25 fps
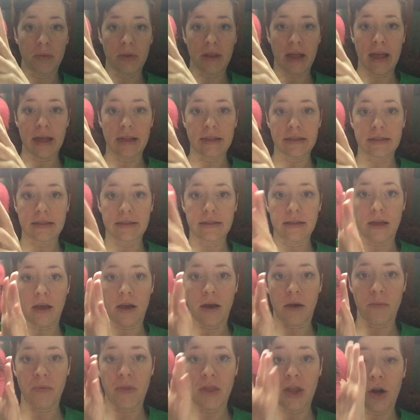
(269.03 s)
plants
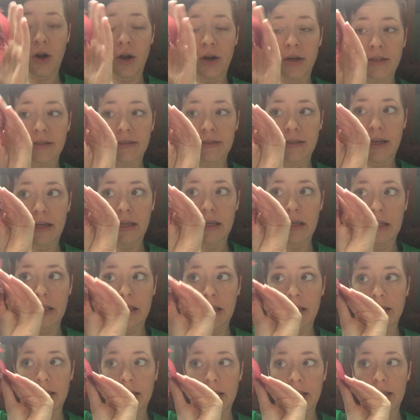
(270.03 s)
that aren't
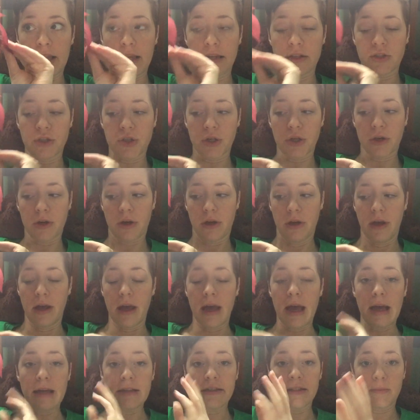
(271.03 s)
succulent in nature
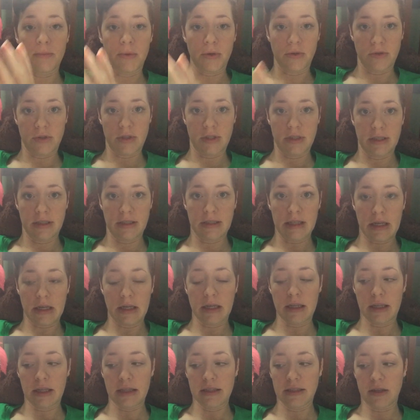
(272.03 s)
as opposed to
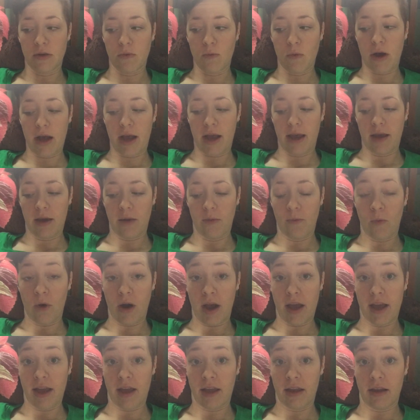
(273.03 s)
succulents, and why
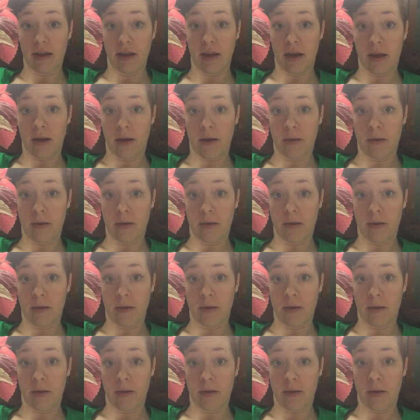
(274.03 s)
it